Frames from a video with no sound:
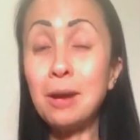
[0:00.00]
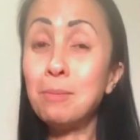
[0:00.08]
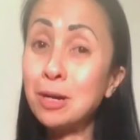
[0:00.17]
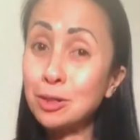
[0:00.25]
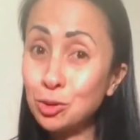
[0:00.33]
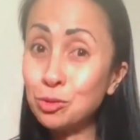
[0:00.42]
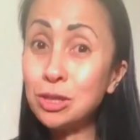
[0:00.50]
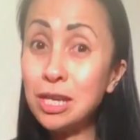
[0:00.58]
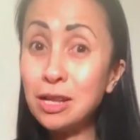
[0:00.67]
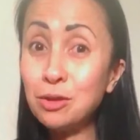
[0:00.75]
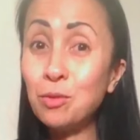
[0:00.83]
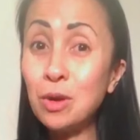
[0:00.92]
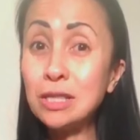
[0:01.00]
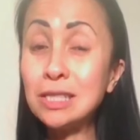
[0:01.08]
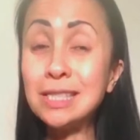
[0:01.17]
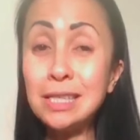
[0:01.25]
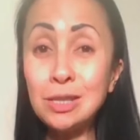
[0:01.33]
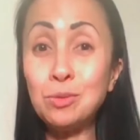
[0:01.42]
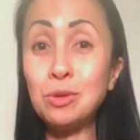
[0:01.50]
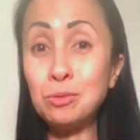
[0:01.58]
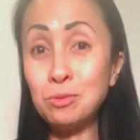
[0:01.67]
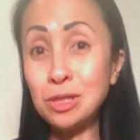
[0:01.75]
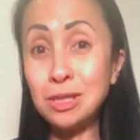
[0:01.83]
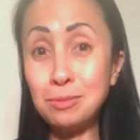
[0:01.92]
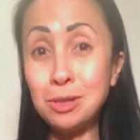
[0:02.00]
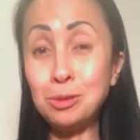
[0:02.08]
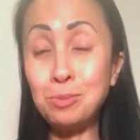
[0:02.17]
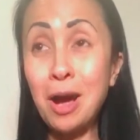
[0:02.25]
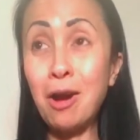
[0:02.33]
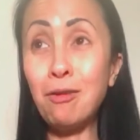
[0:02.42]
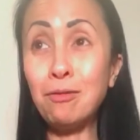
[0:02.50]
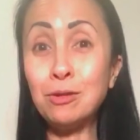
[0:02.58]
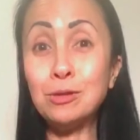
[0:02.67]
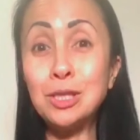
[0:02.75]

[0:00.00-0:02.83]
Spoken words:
Amongst all the other ones, this one was the most powerful.